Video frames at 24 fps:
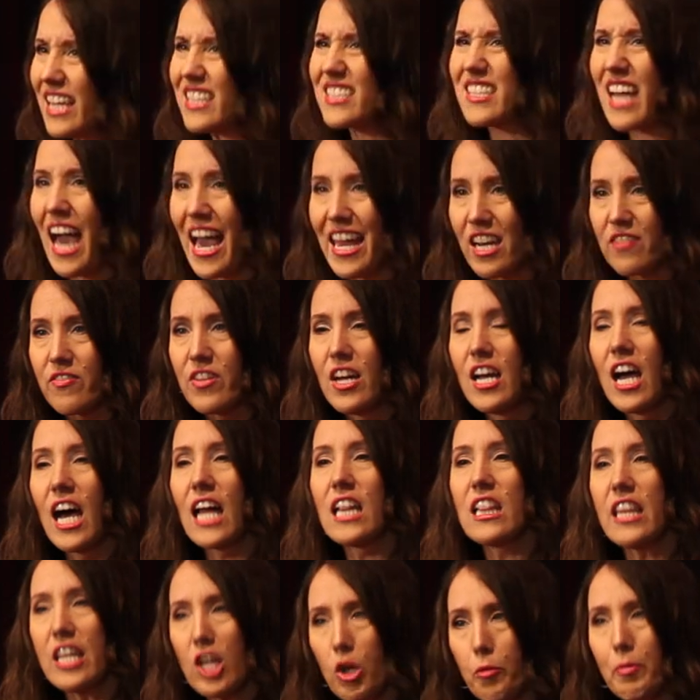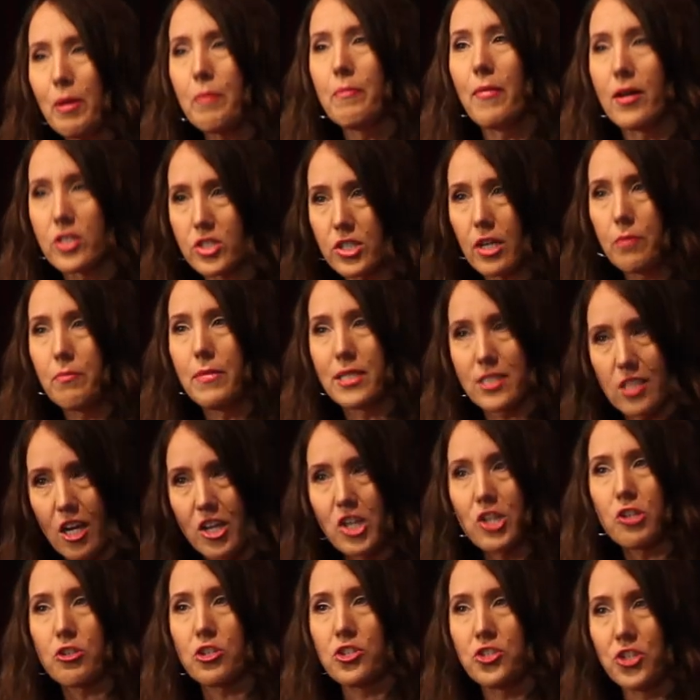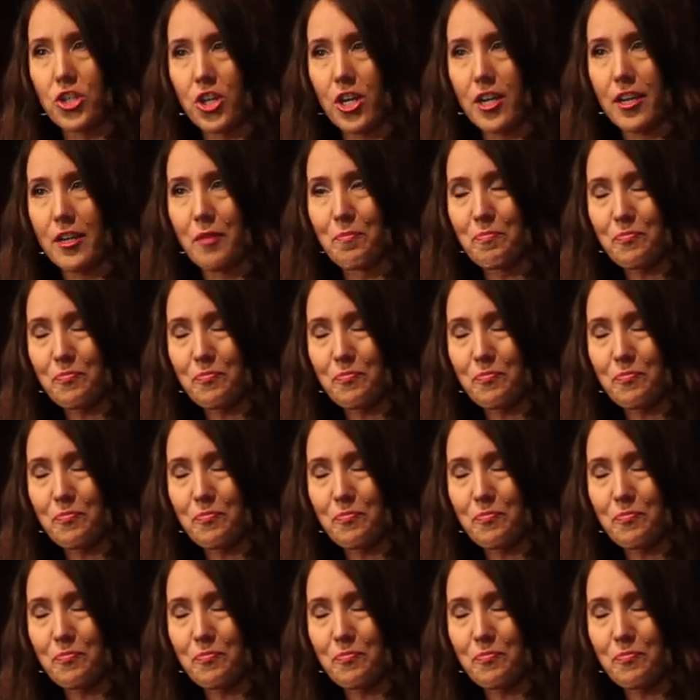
it's kind of a little bit misunderstood.